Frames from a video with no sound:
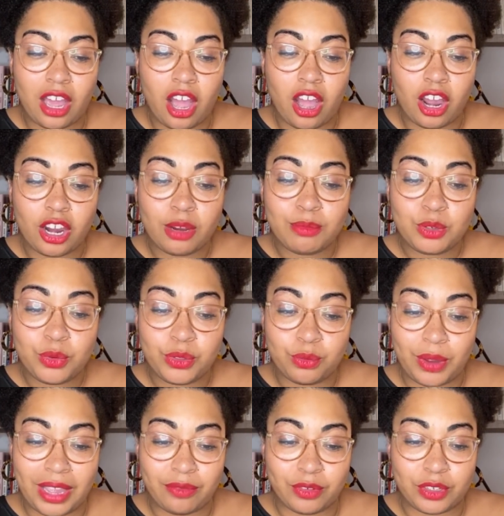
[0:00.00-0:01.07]
armed with
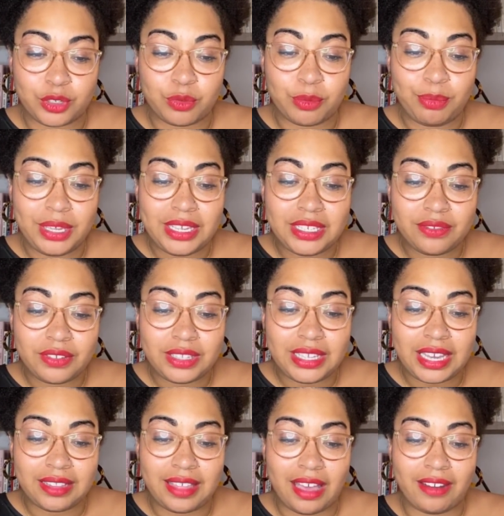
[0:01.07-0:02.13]
rifles were peacefully
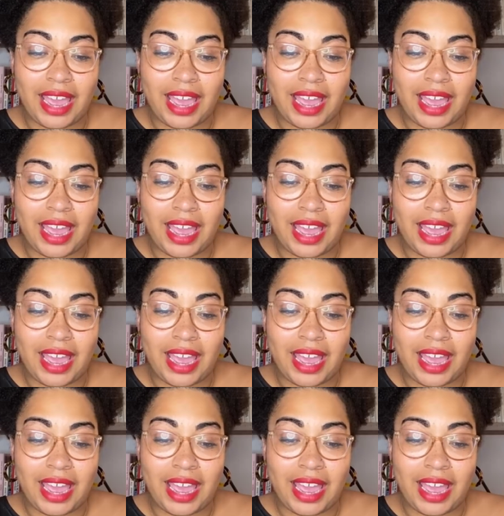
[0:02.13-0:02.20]
allowed